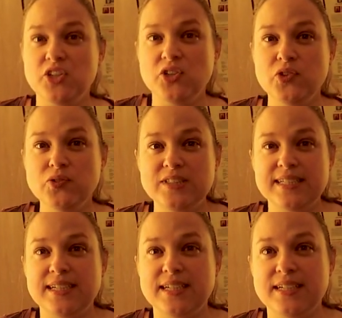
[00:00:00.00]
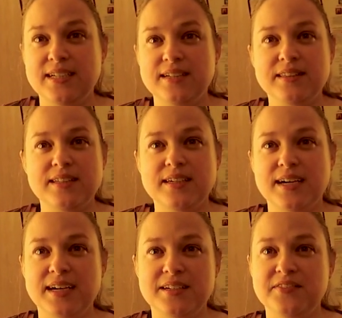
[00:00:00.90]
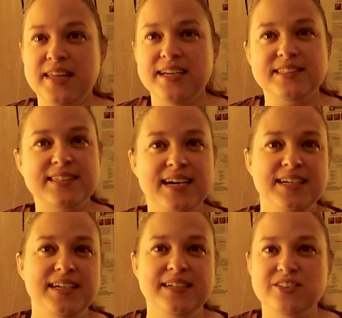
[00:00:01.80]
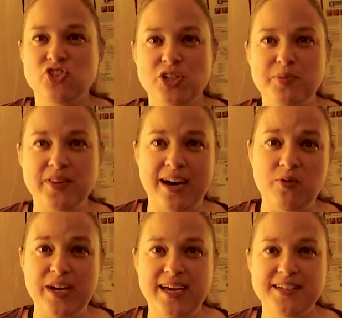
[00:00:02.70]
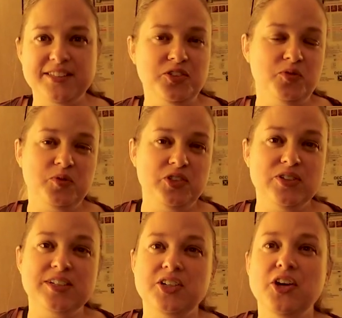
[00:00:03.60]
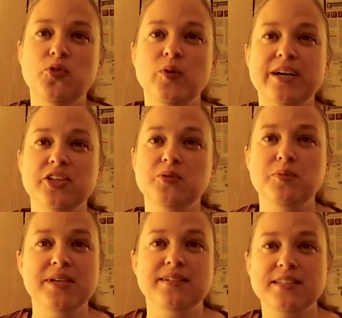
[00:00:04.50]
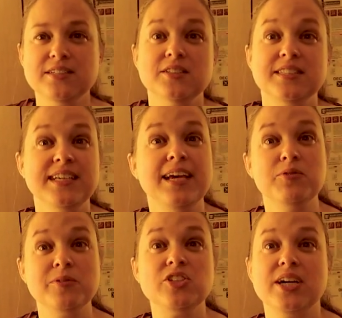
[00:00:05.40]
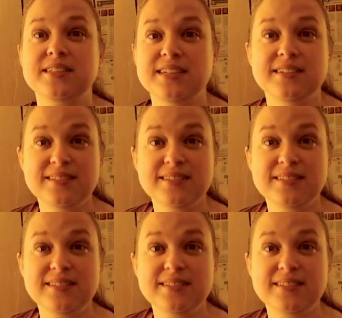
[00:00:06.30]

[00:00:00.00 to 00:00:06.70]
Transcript: you did the kind of, they assign it, it's cheaper that way, so you didn't know where you would be until today when we checked in.